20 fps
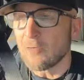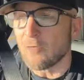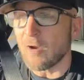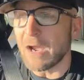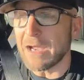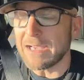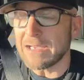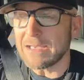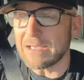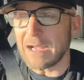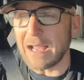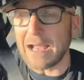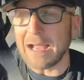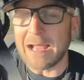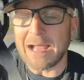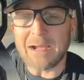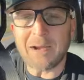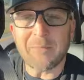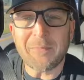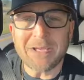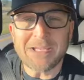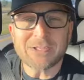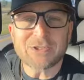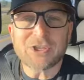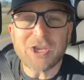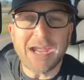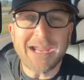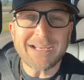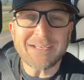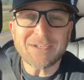right? I mean,
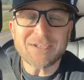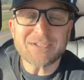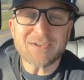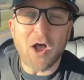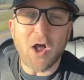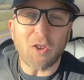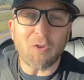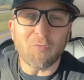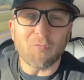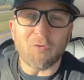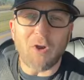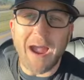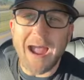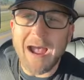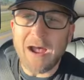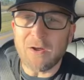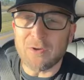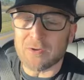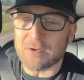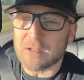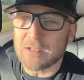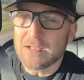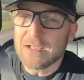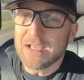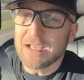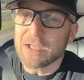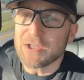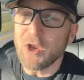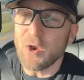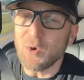change is all around.
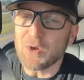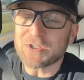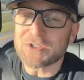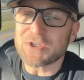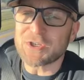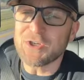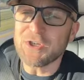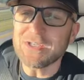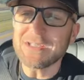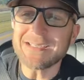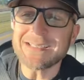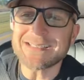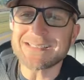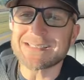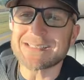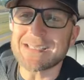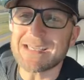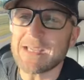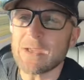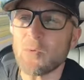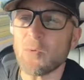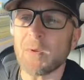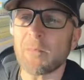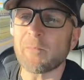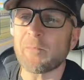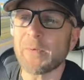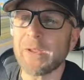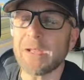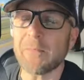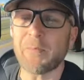You know, it's good to see
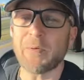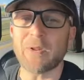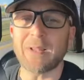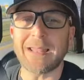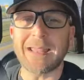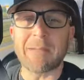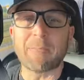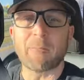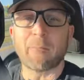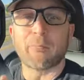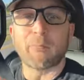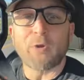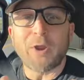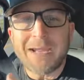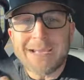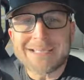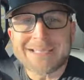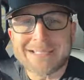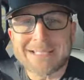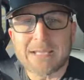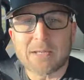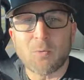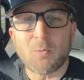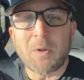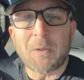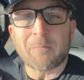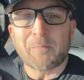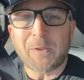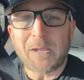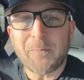when people embrace it,
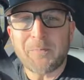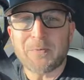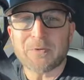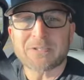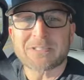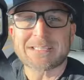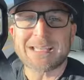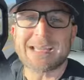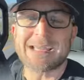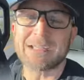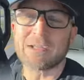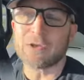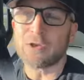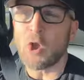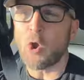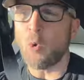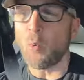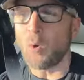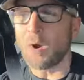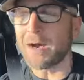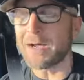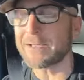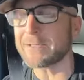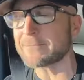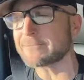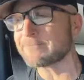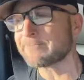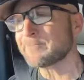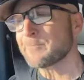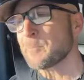when people say, you know
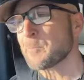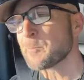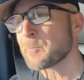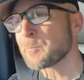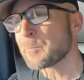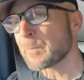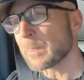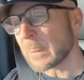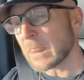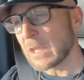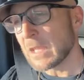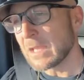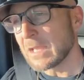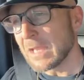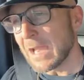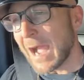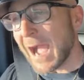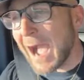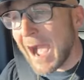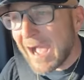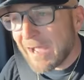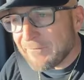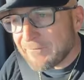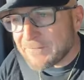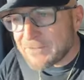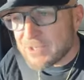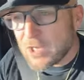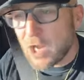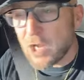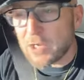what?
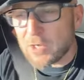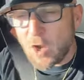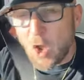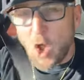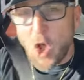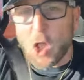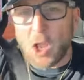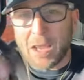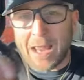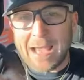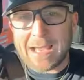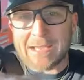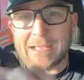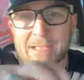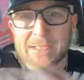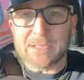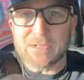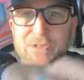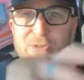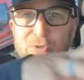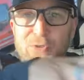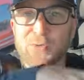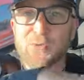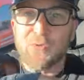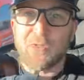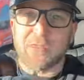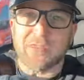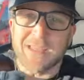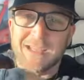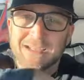I've done all I can
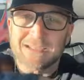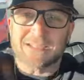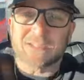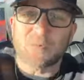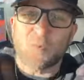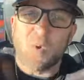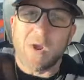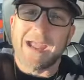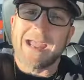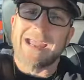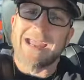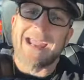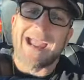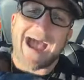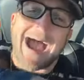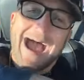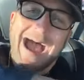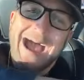do this way.